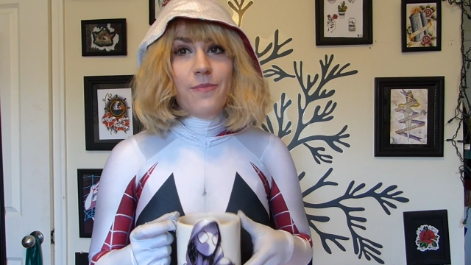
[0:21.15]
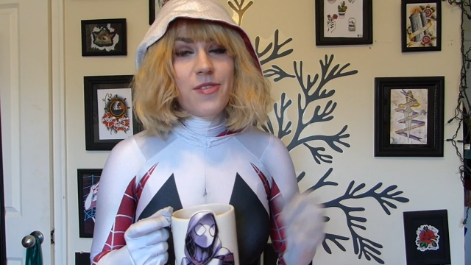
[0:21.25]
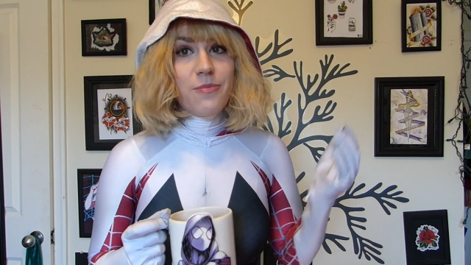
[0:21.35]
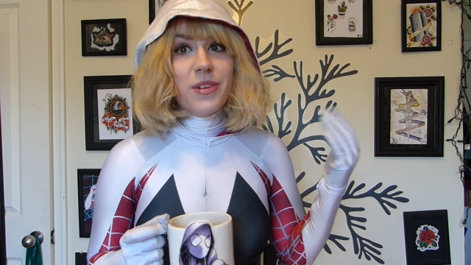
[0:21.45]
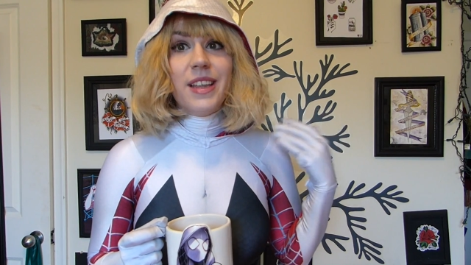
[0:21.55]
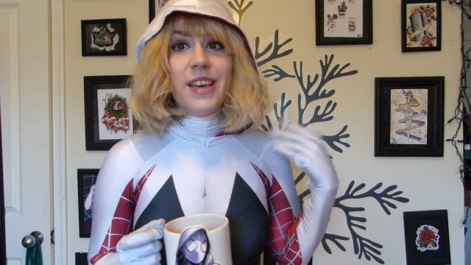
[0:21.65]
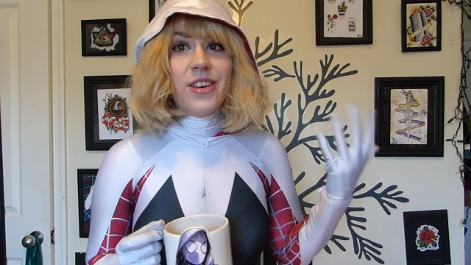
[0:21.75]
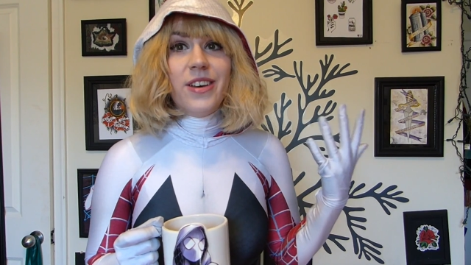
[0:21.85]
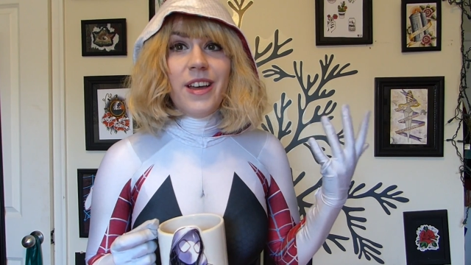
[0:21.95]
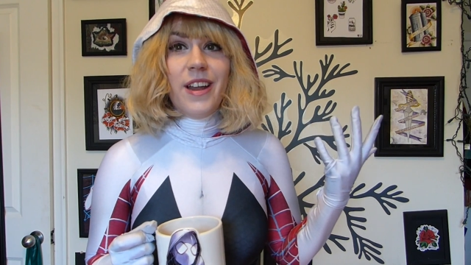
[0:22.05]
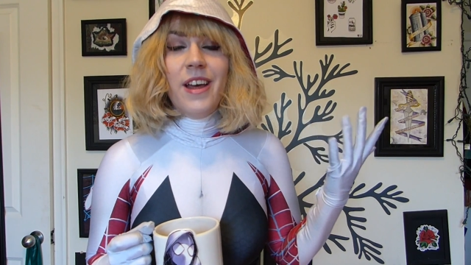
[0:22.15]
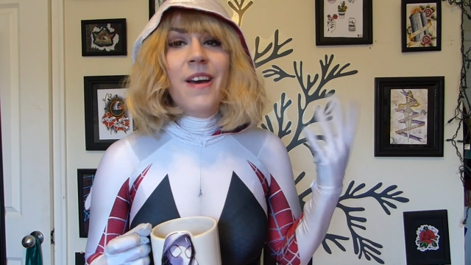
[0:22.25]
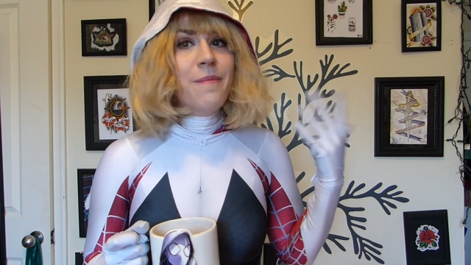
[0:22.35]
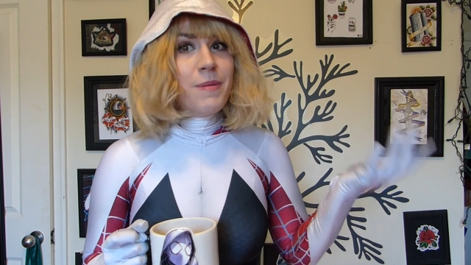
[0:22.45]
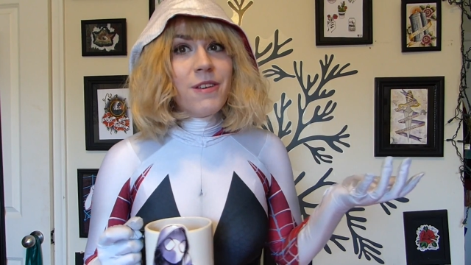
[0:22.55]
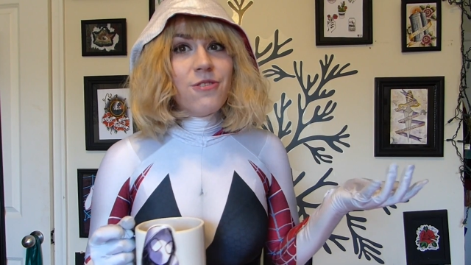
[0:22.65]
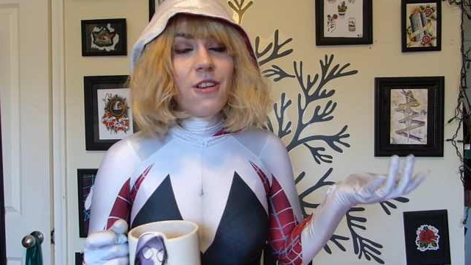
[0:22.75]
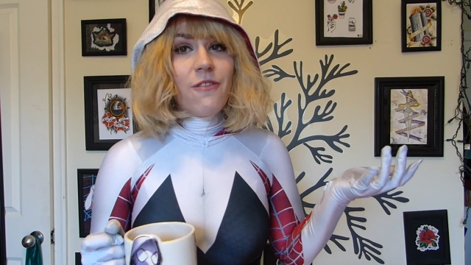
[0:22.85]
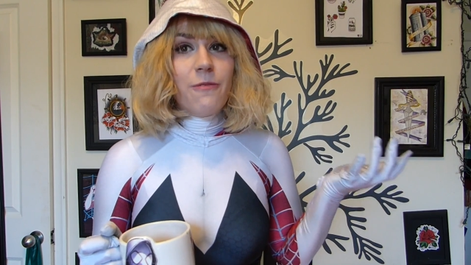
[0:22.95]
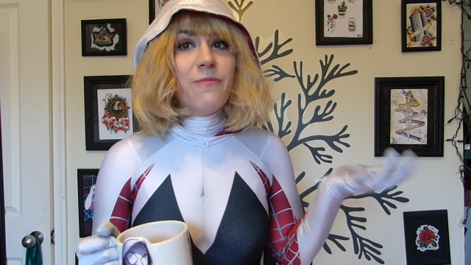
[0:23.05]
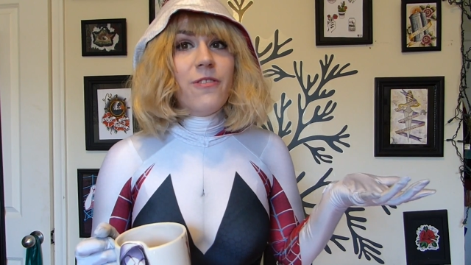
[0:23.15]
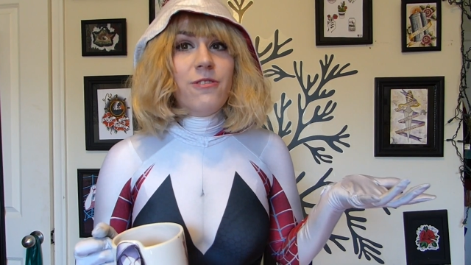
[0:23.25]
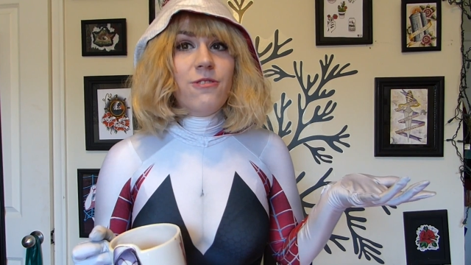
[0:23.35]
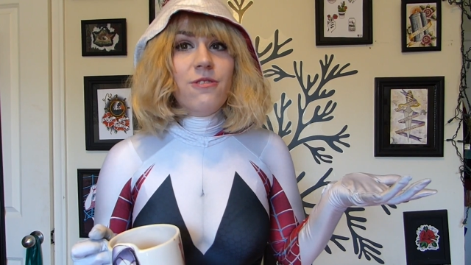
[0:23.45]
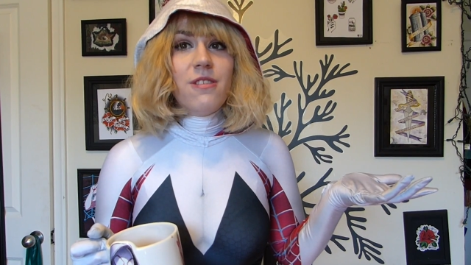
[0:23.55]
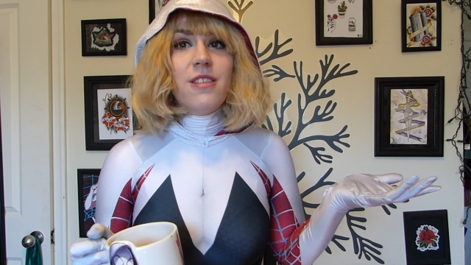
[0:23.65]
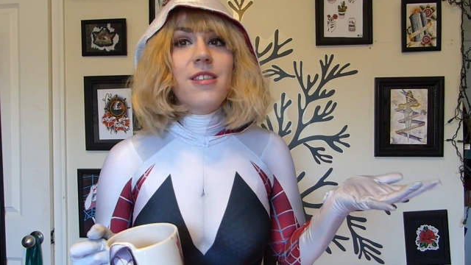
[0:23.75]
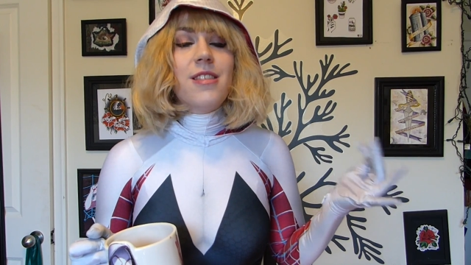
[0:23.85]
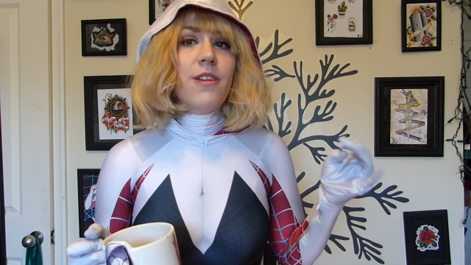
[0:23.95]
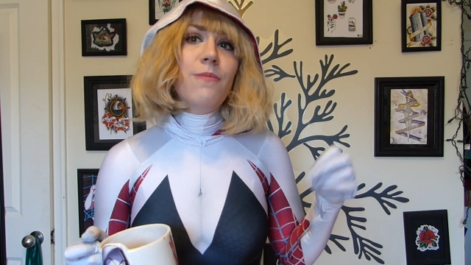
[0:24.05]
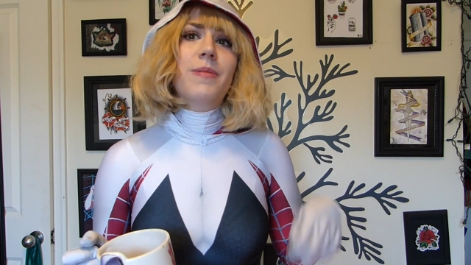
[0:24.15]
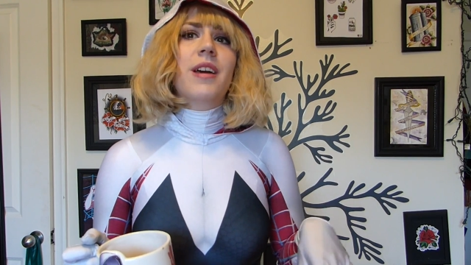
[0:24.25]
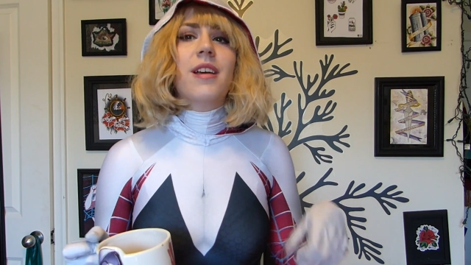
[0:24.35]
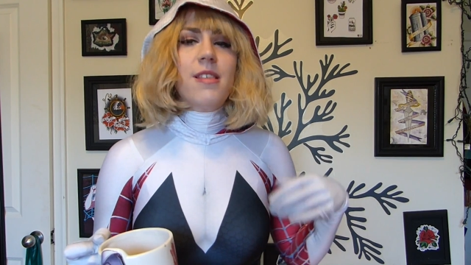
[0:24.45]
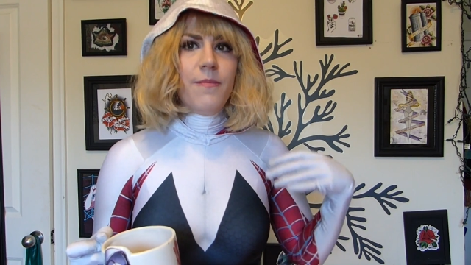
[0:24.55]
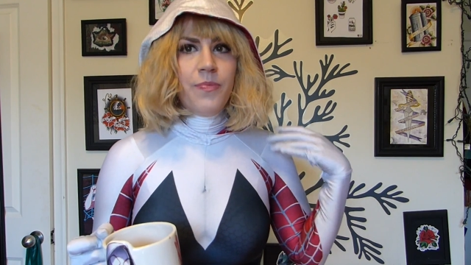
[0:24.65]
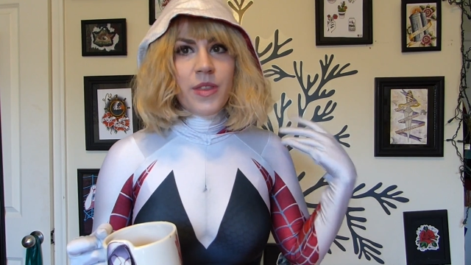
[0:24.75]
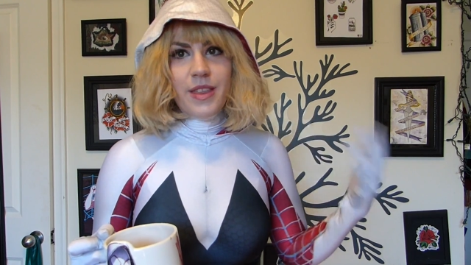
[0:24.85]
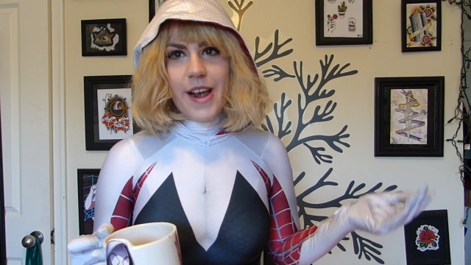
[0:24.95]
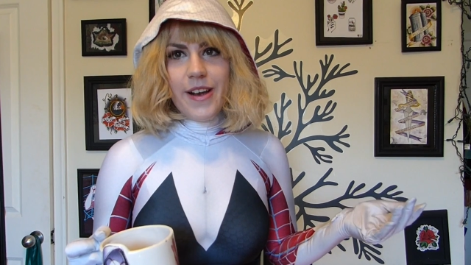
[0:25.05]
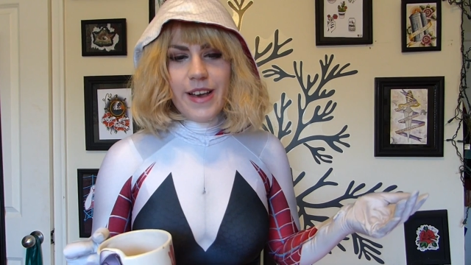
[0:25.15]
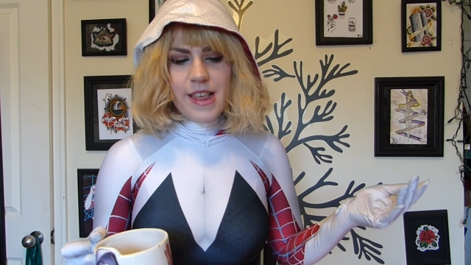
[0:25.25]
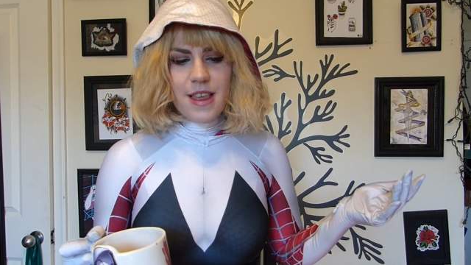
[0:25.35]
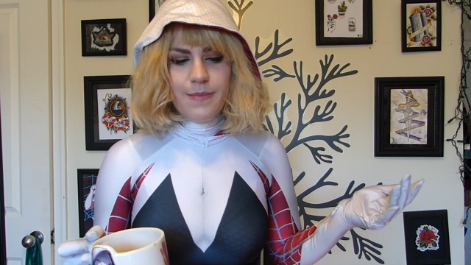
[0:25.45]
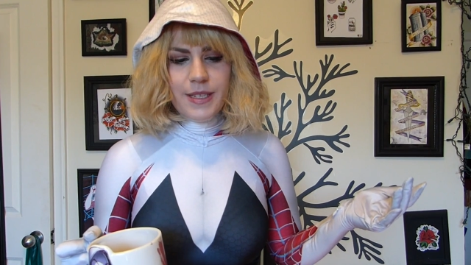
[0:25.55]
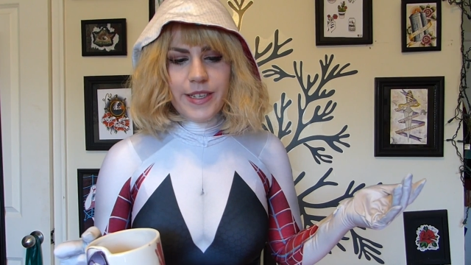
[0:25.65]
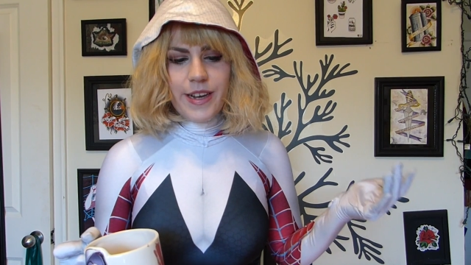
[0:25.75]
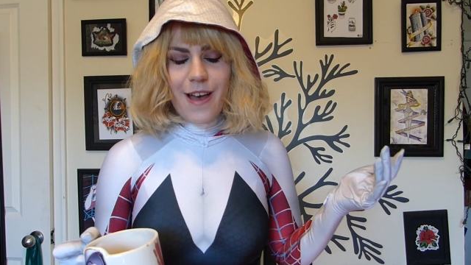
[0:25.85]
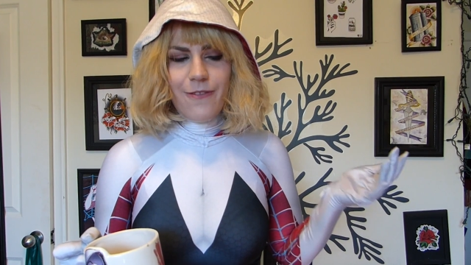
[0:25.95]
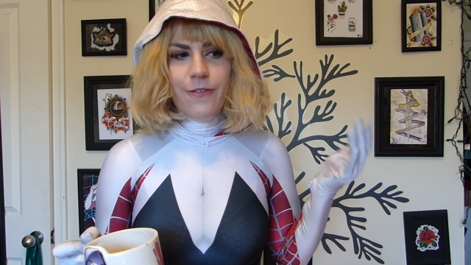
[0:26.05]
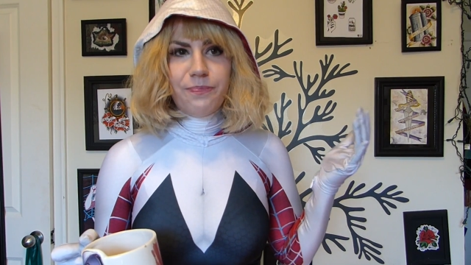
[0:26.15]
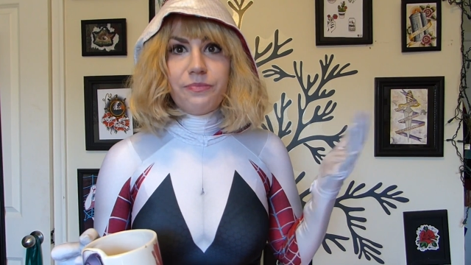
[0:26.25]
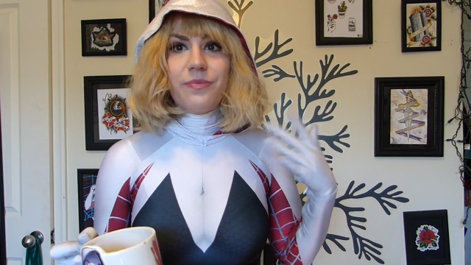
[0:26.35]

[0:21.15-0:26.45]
some really good pictures from photo shoots of the suit because there is some stuff